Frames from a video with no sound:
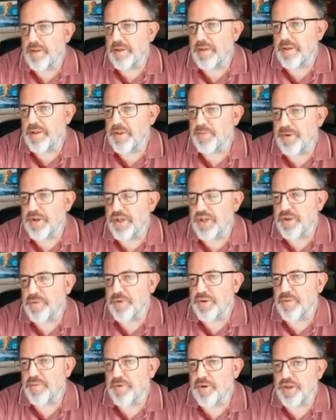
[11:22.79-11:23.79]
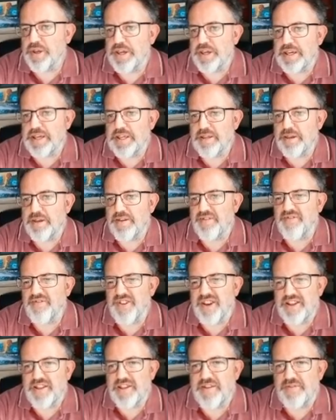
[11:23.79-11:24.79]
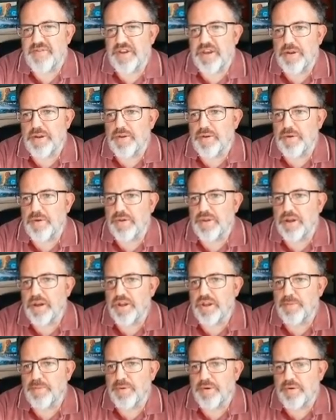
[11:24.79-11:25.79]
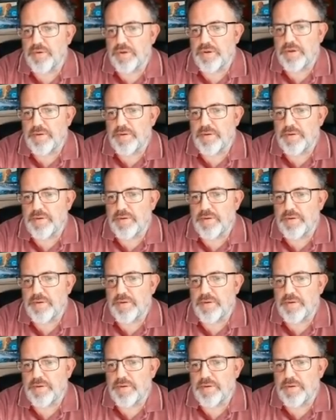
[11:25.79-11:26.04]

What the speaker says: especially with what is effectively a new starter box.